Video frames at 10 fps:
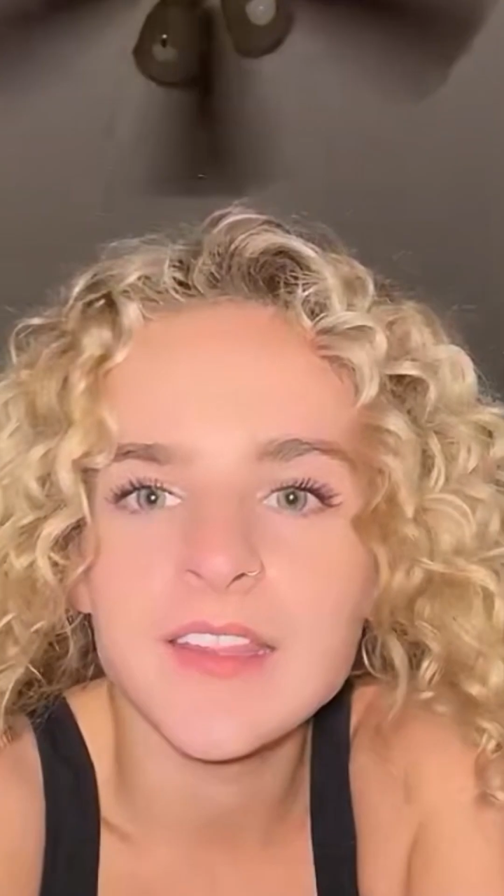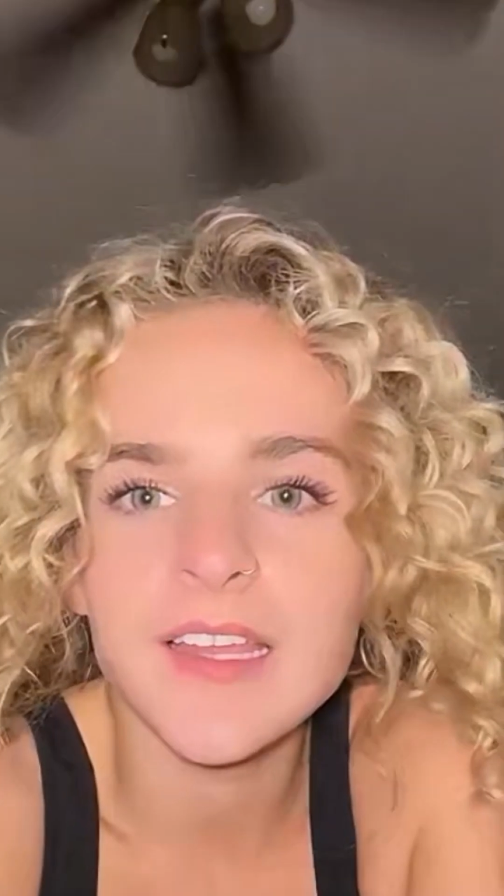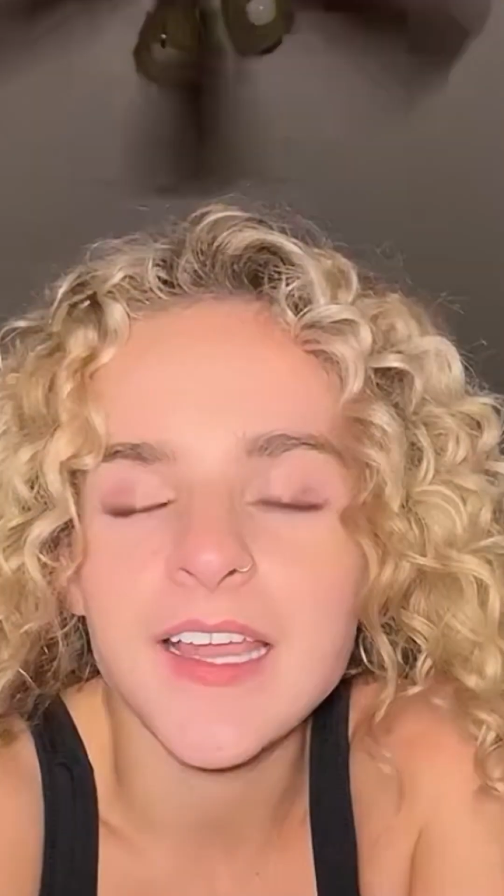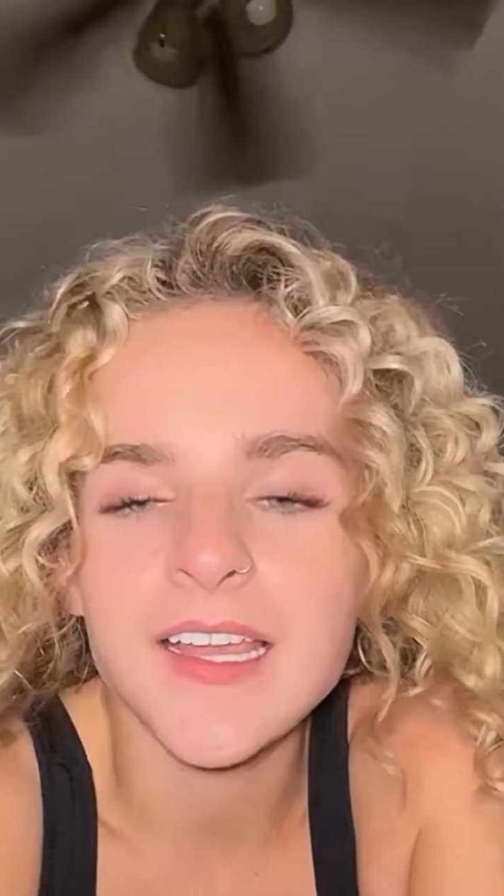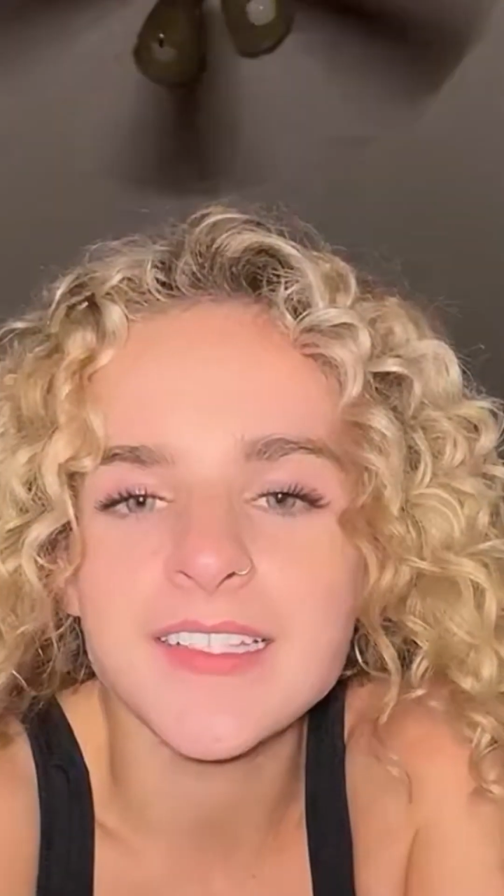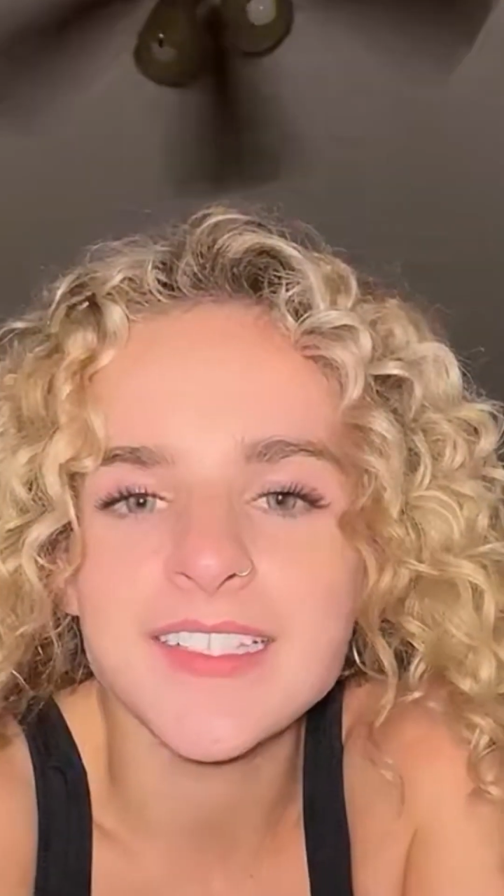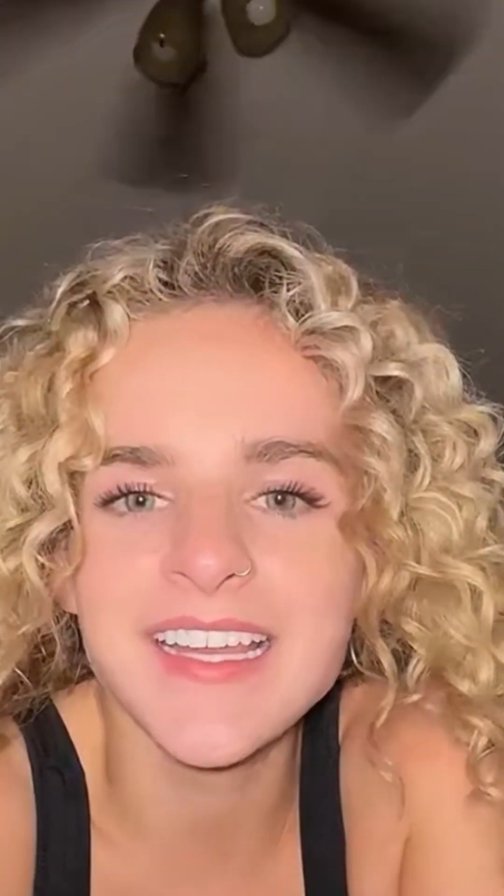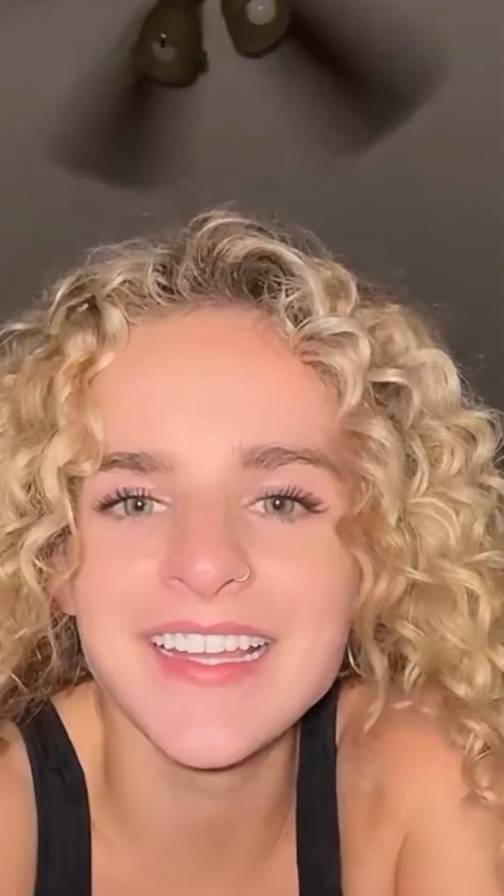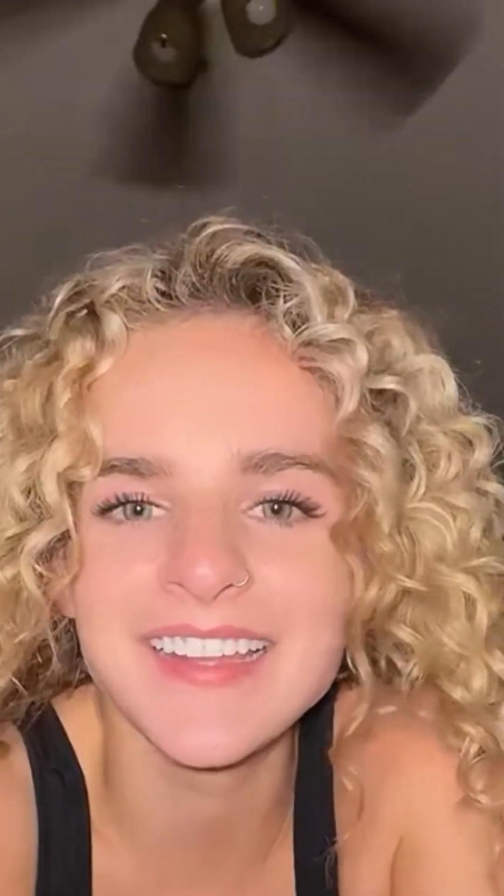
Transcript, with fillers: like I see,